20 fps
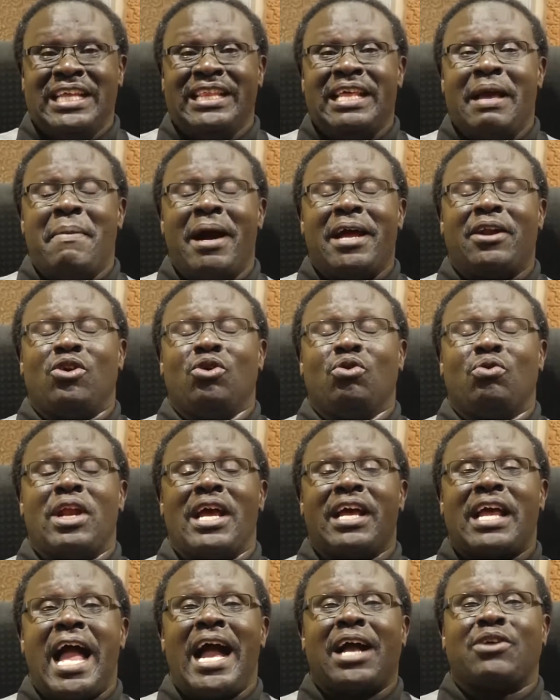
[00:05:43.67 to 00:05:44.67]
They might look
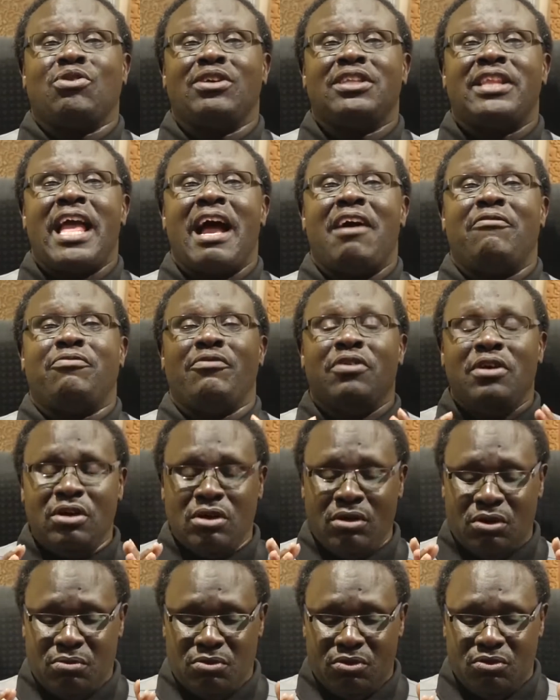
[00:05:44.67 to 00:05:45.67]
like actually they have
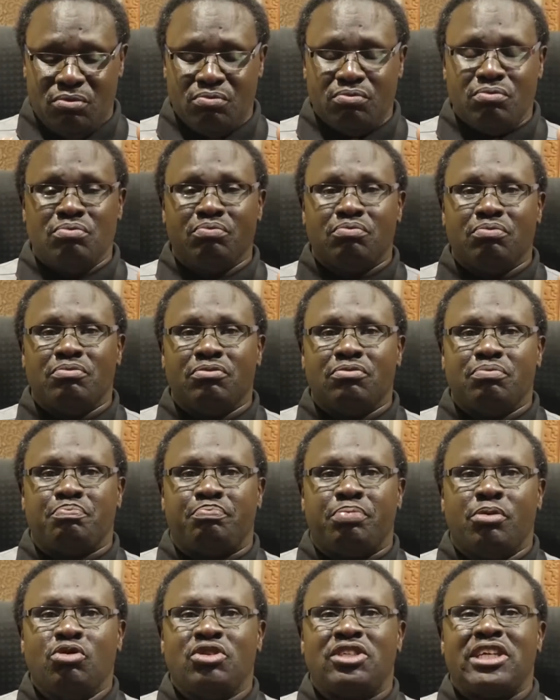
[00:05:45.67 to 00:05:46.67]

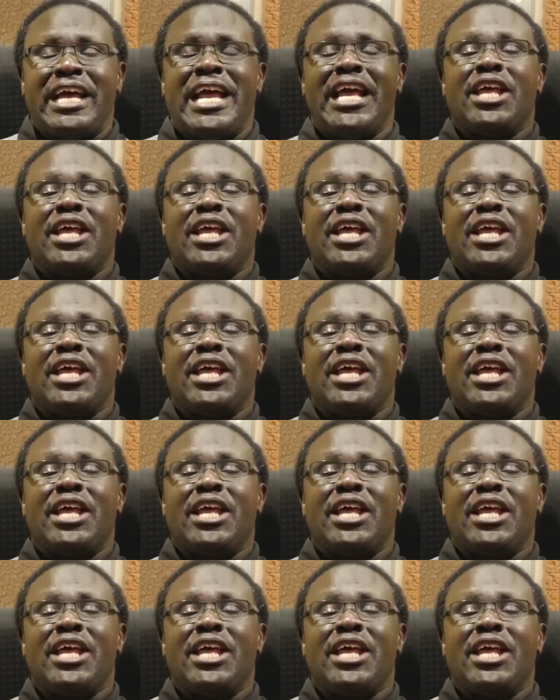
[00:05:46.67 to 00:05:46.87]
put